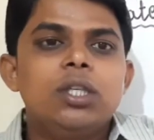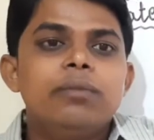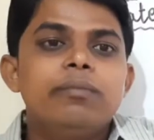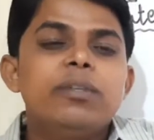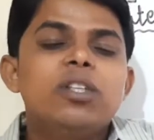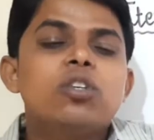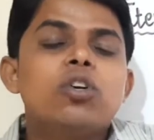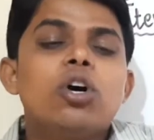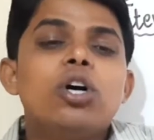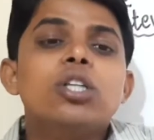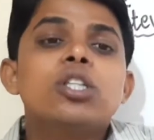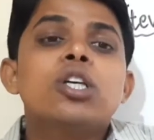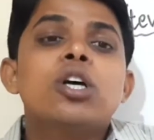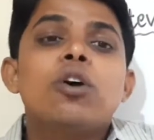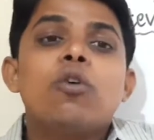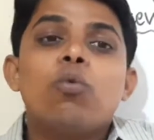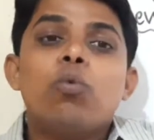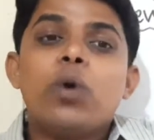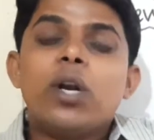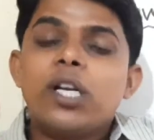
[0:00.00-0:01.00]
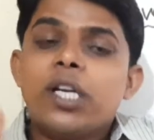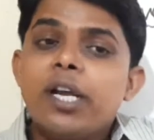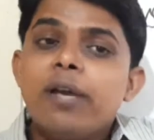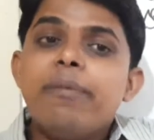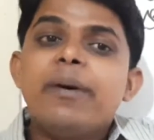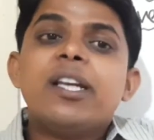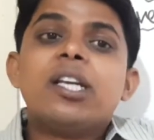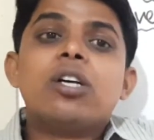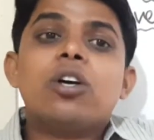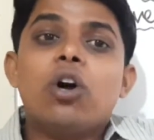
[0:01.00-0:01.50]
Because
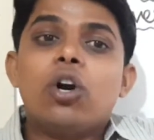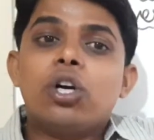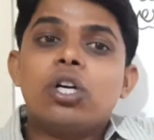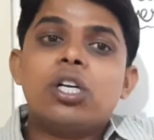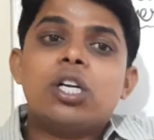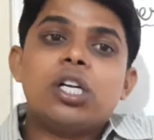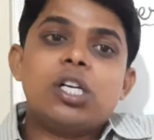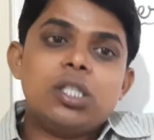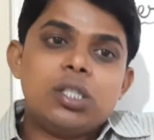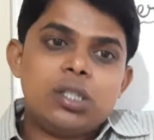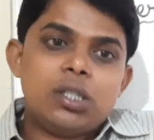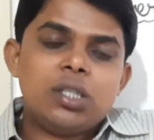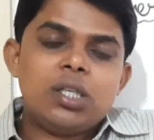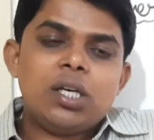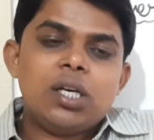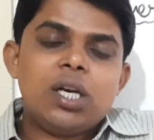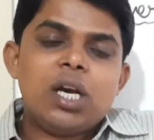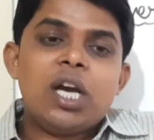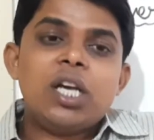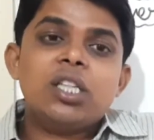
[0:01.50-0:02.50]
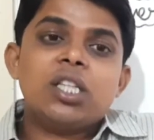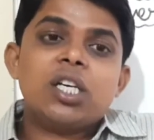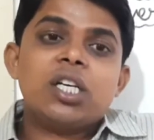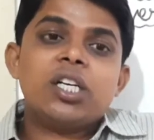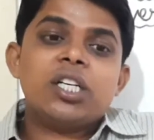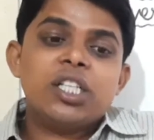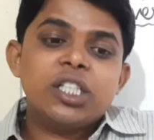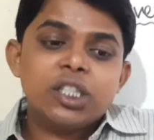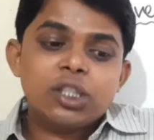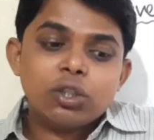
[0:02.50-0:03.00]
whatever God does, either
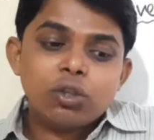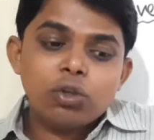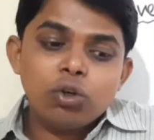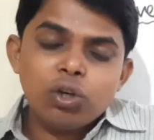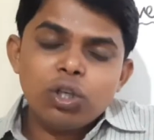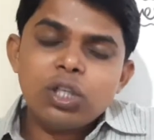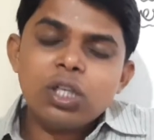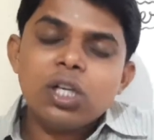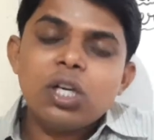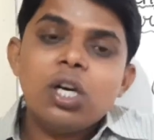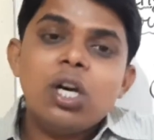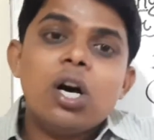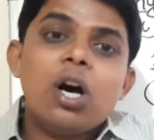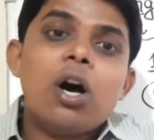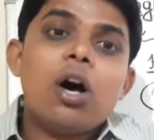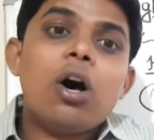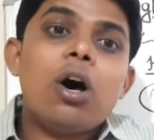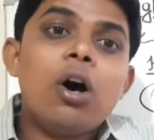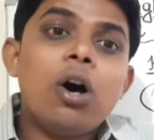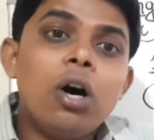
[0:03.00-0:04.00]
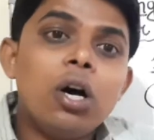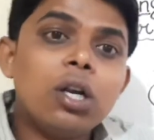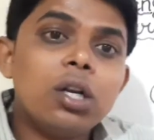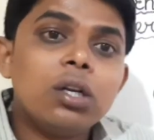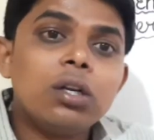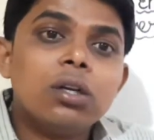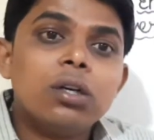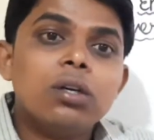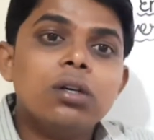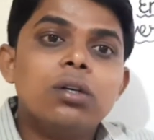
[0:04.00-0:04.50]
it is good
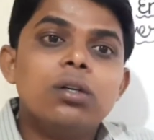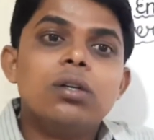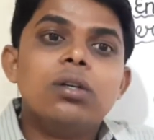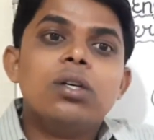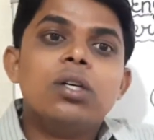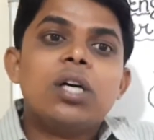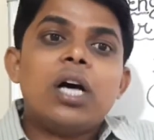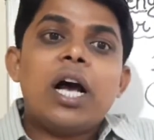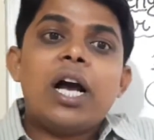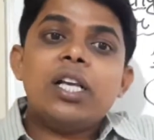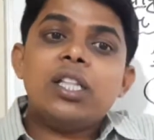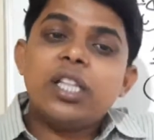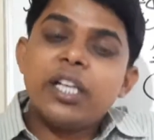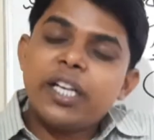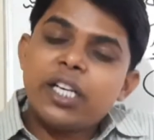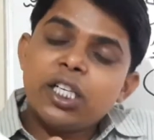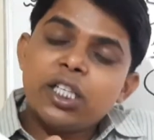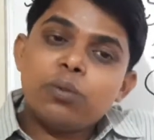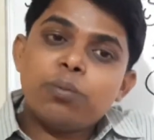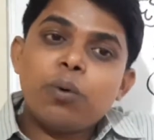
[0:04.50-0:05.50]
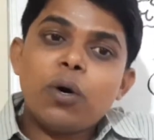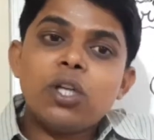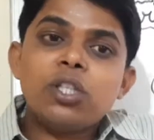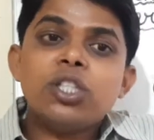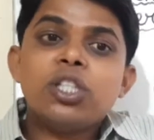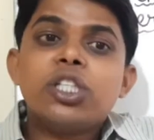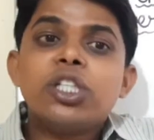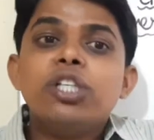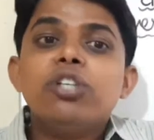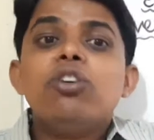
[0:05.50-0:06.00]
or either it is
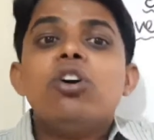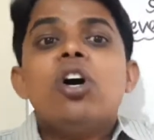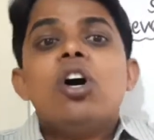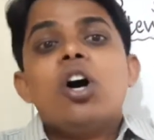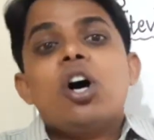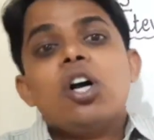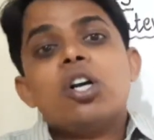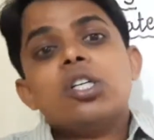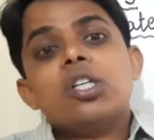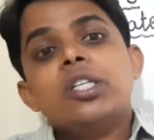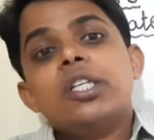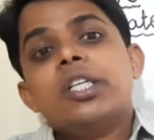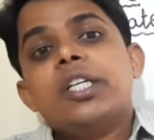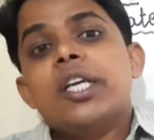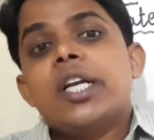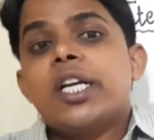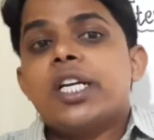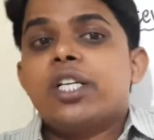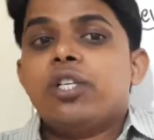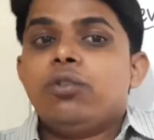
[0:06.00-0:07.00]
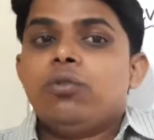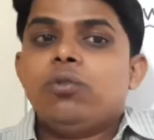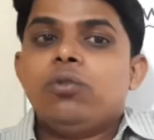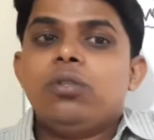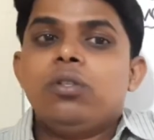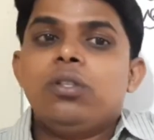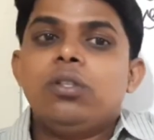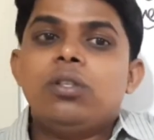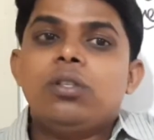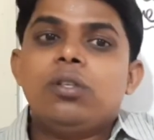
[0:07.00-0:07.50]
positive or negative,
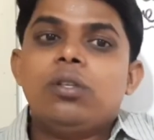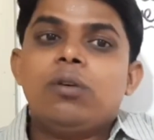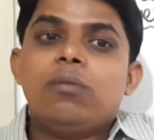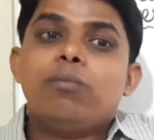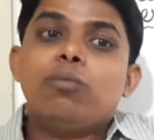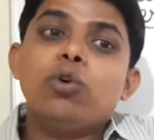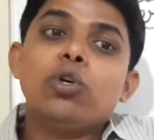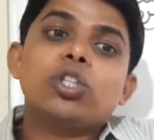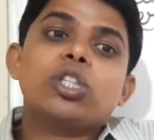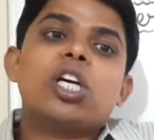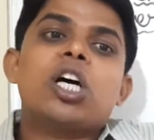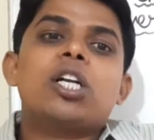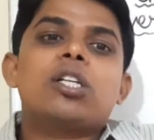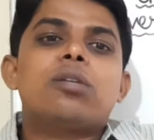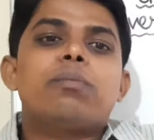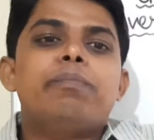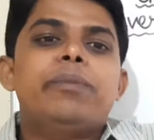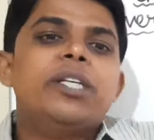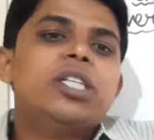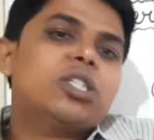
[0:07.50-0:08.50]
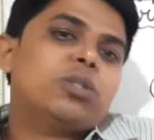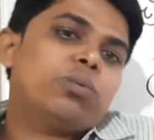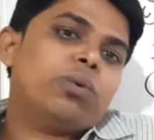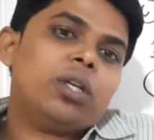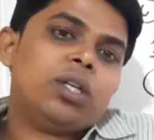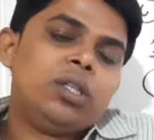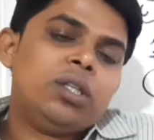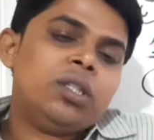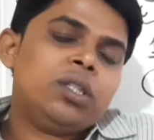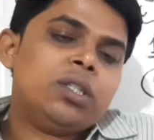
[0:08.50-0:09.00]
both are the best for
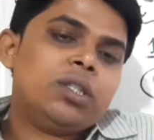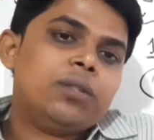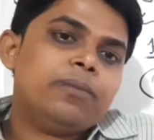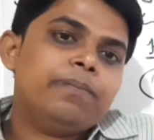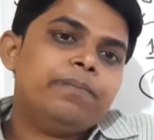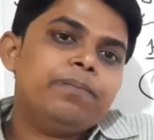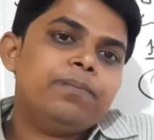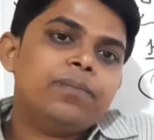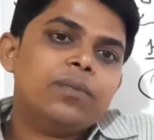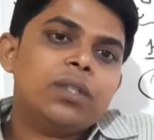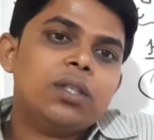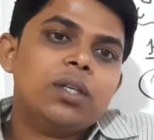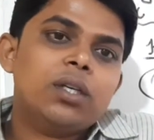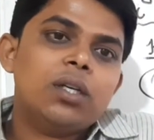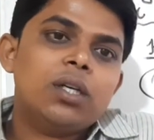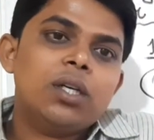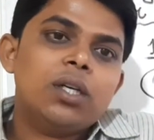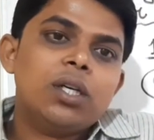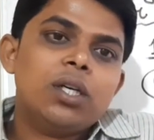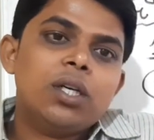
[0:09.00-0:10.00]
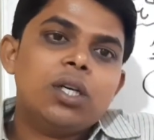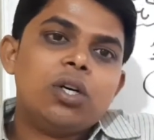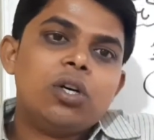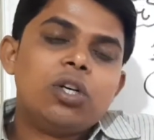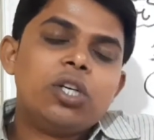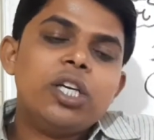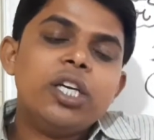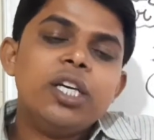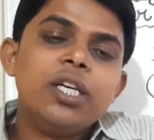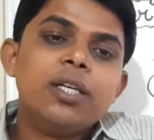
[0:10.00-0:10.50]
us.
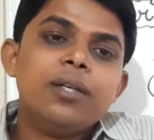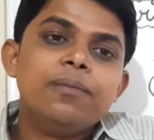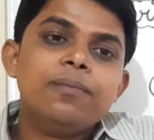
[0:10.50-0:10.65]
Okay?